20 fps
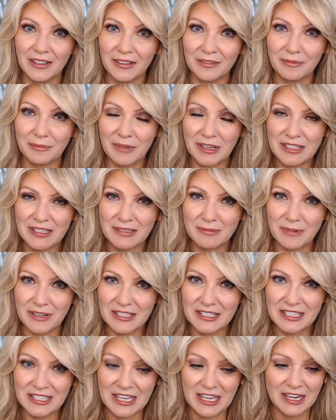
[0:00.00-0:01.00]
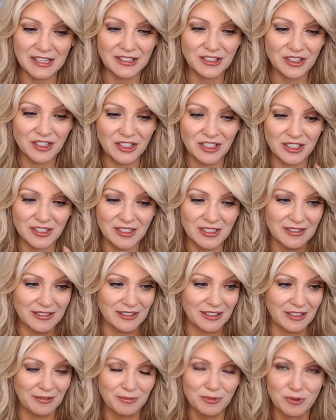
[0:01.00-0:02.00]
my skin is
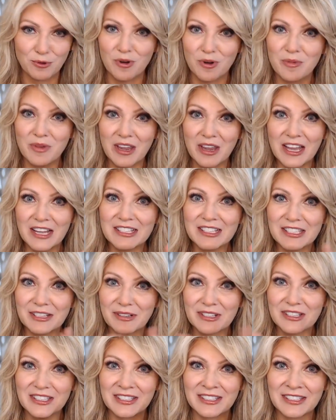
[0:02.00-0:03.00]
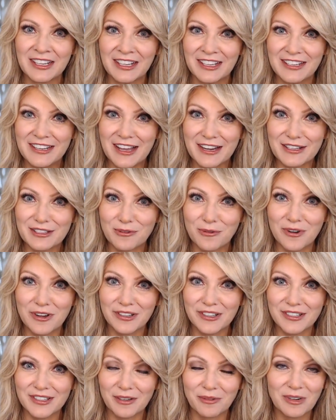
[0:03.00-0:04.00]
just absorbing it, so it's not as
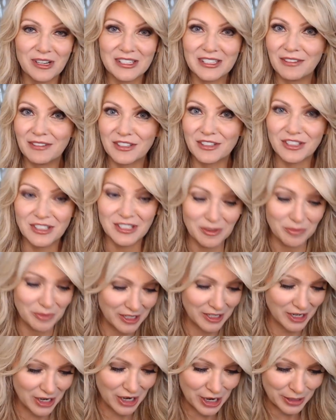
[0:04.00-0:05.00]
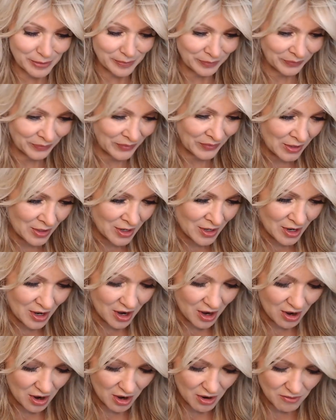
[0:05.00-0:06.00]
oily as it was even just a minute ago.
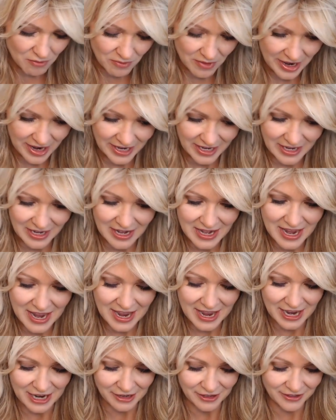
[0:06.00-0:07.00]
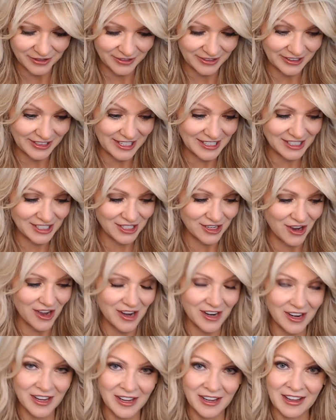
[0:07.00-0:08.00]
All right, now let's
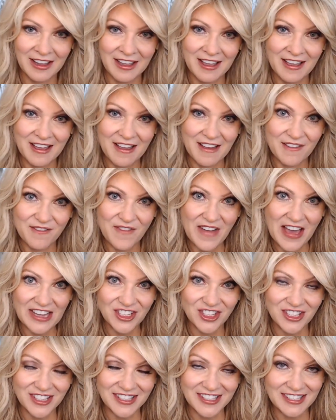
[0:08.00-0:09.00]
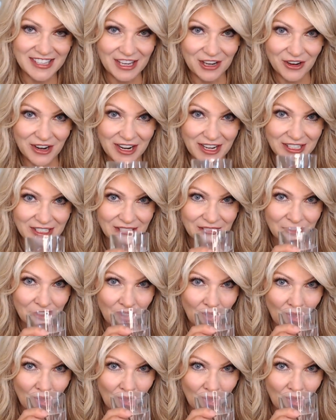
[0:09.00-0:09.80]
talk fashion secrets.